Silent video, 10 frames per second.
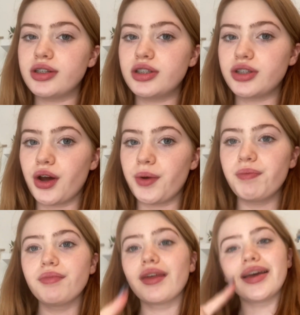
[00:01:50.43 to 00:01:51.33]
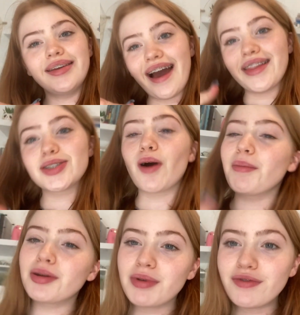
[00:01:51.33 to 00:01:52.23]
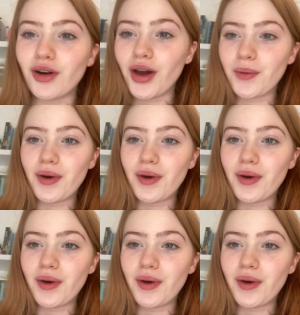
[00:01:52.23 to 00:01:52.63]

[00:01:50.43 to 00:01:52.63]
So yeah, that's what I'm going to be vlogging